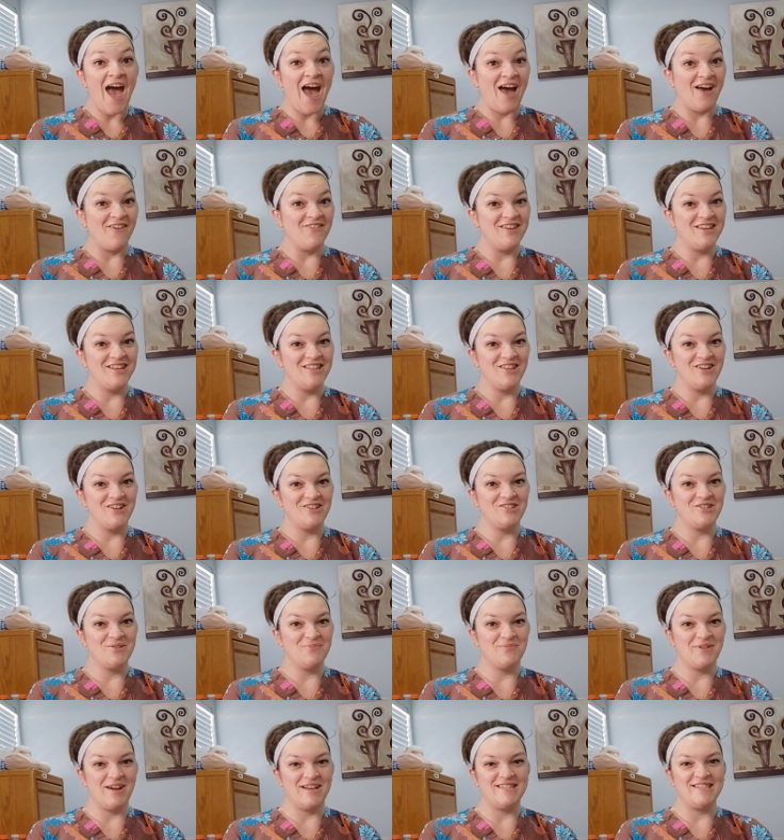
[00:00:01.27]
Having a
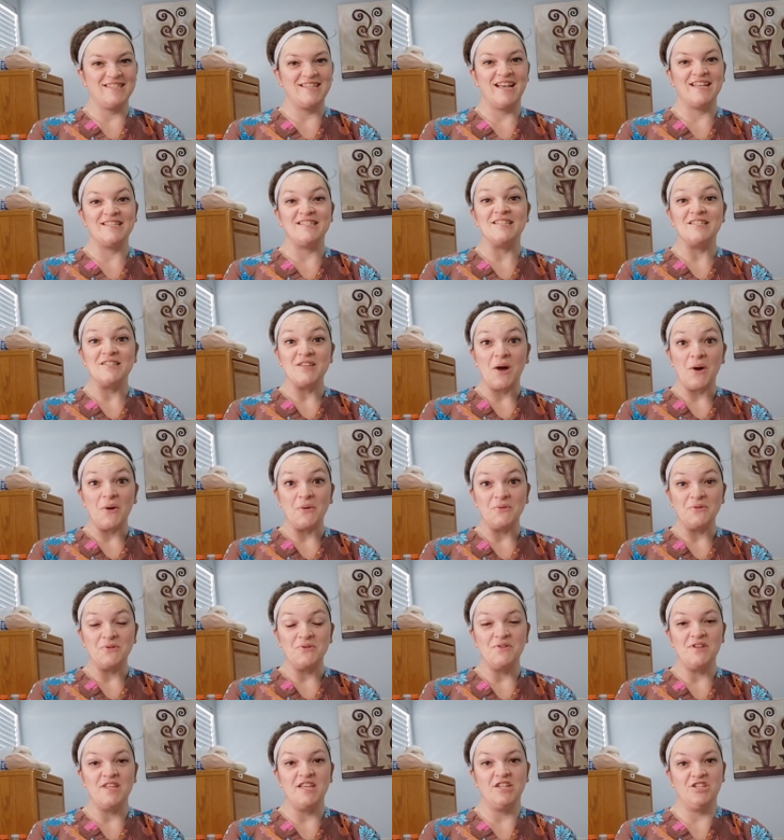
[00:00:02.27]
larger breast has its own
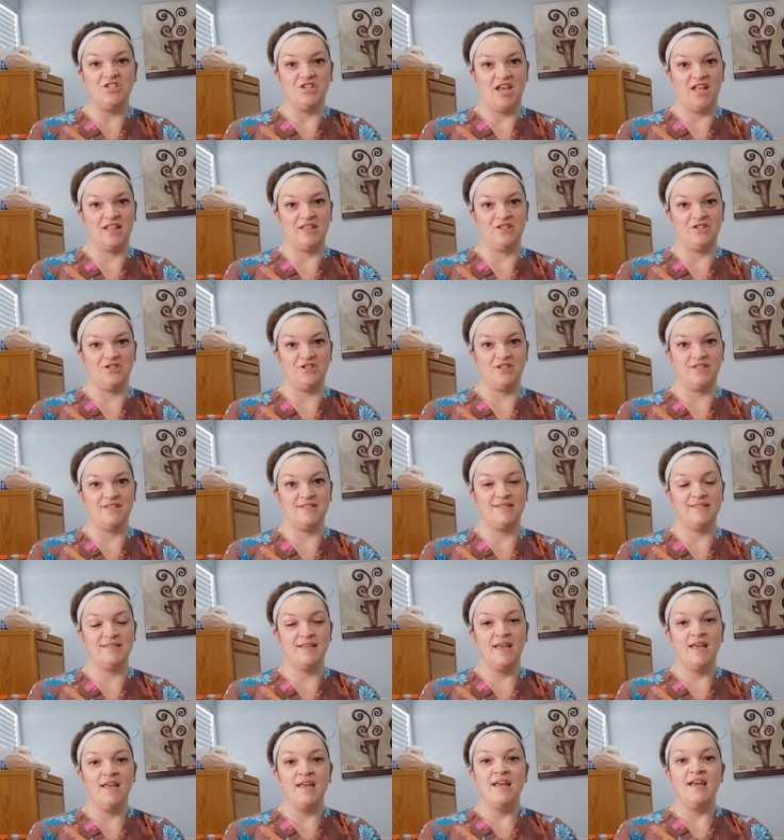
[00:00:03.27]
unique
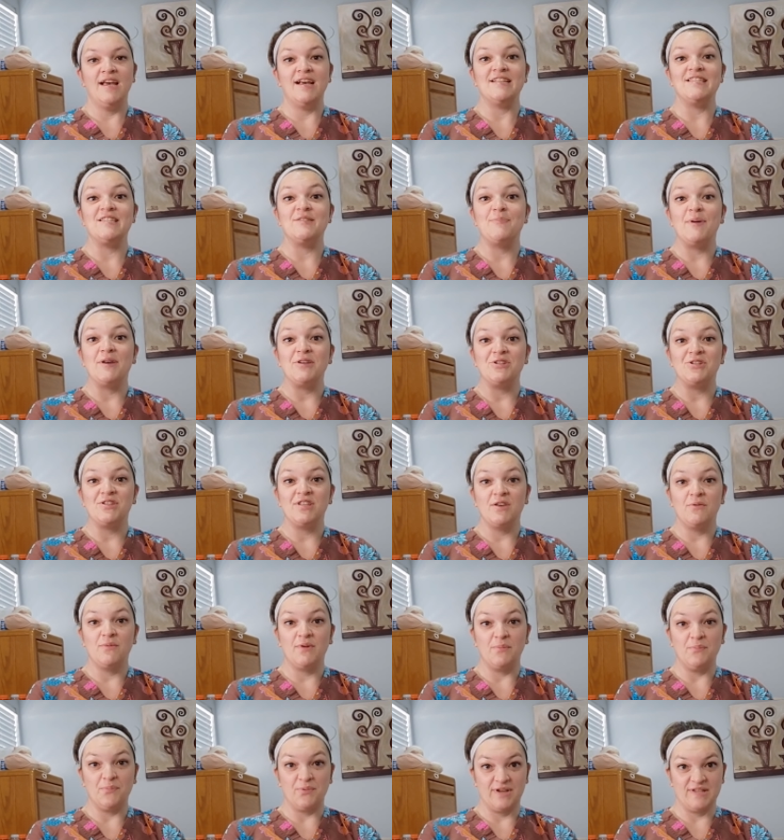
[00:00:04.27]
challenges, especially
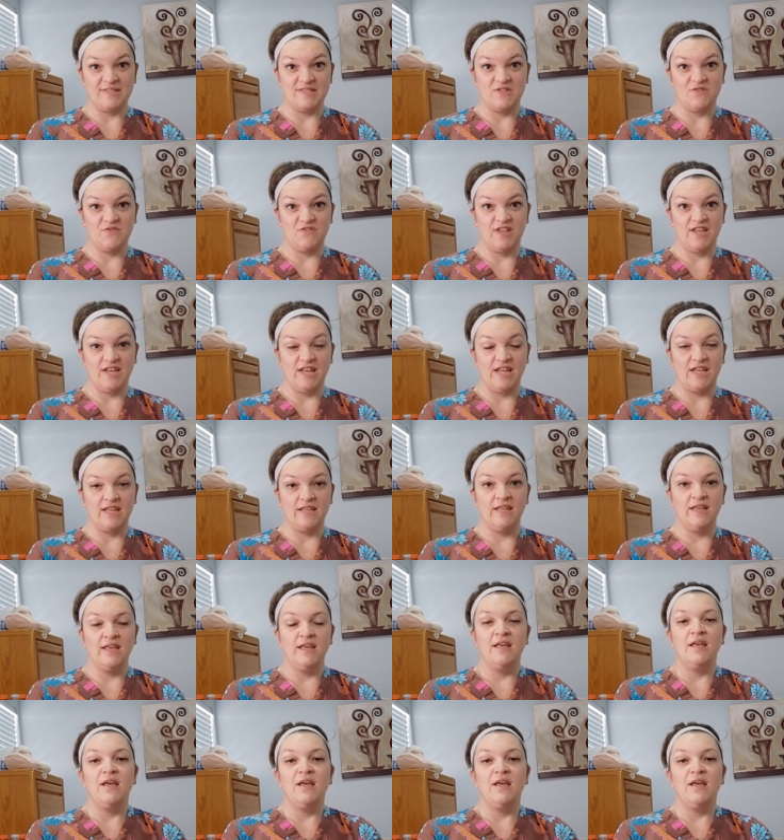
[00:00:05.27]
when breastfeeding.